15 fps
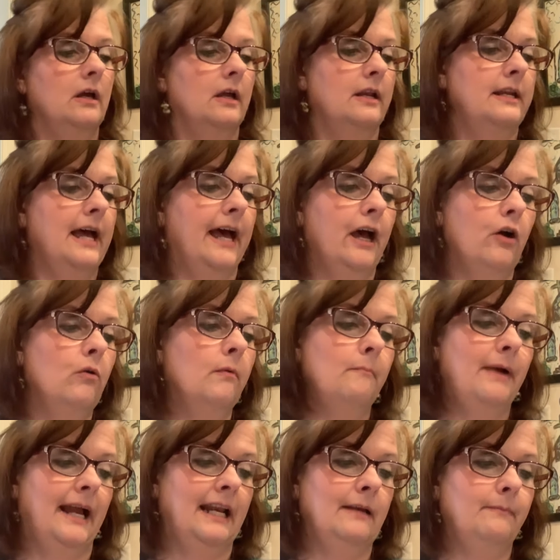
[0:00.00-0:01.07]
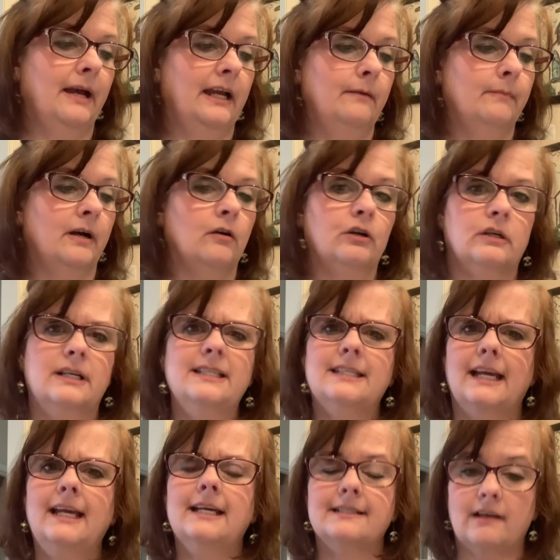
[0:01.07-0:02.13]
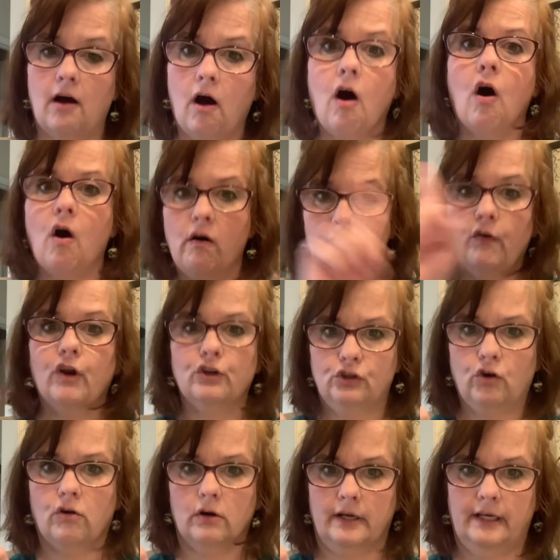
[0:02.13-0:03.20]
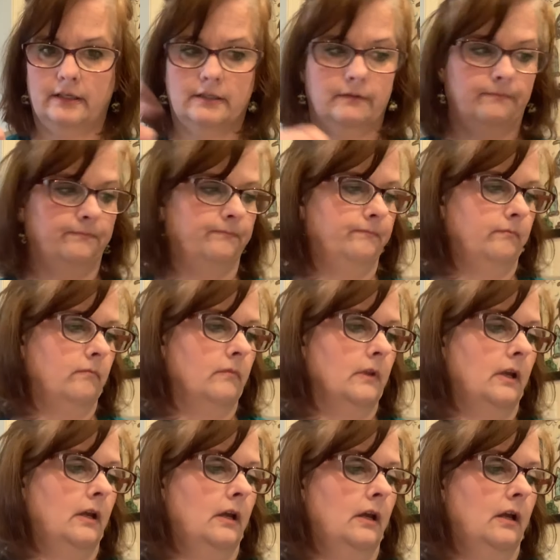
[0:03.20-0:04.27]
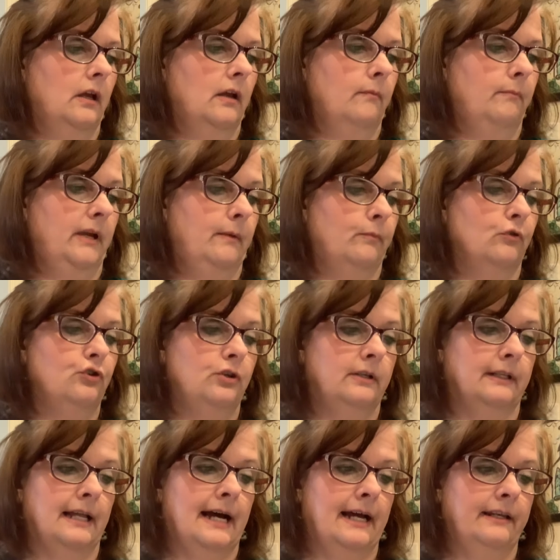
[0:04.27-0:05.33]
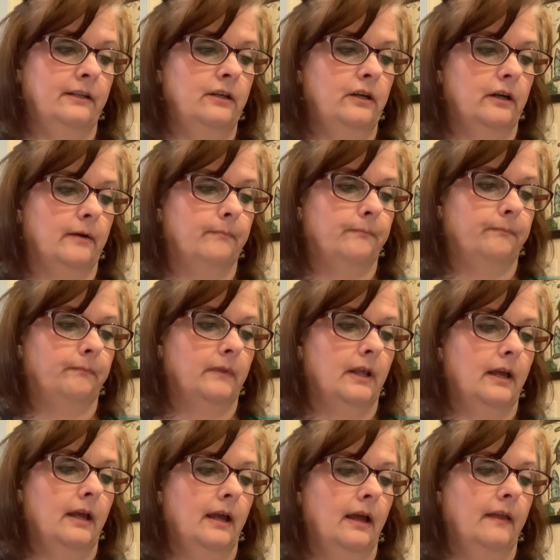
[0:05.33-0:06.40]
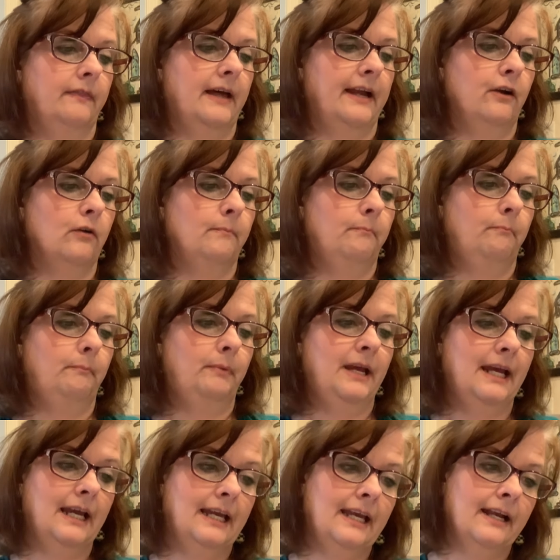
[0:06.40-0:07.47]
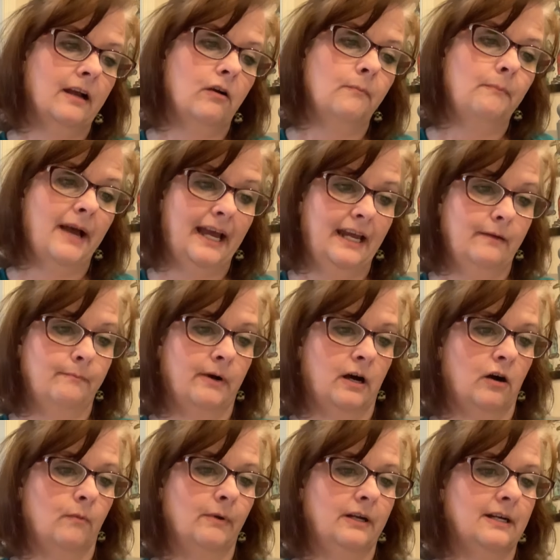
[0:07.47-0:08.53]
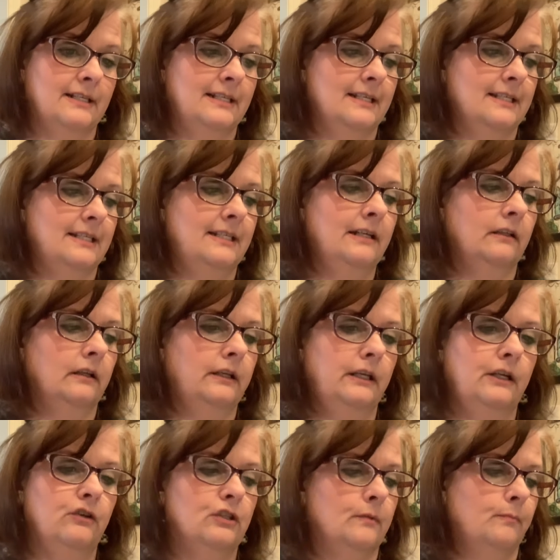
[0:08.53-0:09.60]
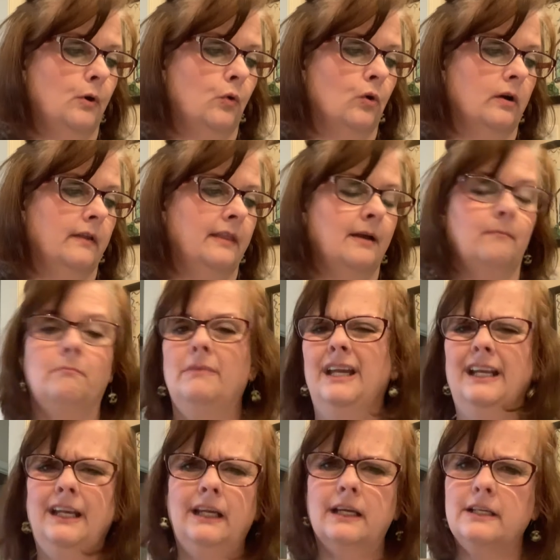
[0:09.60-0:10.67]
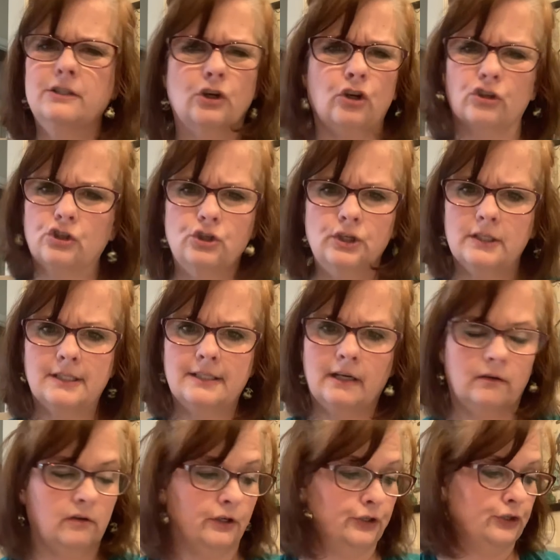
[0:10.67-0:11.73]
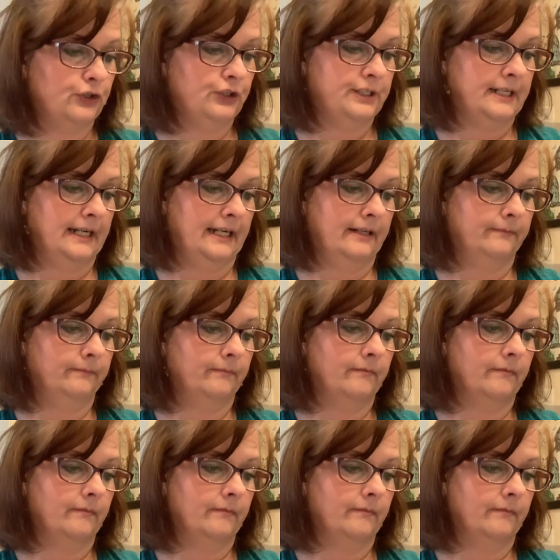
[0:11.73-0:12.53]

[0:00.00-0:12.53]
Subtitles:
No, banning paintball guns is off target. People should lighten up. They are picking on paintball because it's still a new sport that many adults just don't understand.